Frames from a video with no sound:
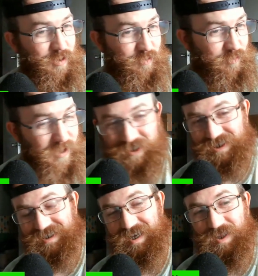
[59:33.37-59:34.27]

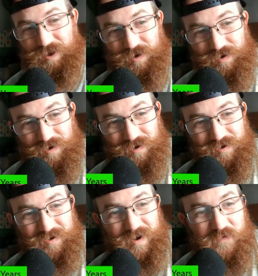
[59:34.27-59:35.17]

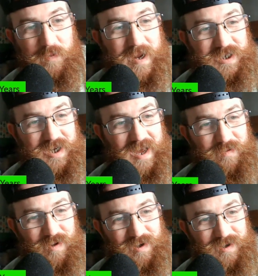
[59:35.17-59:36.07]
Reseller Information Network.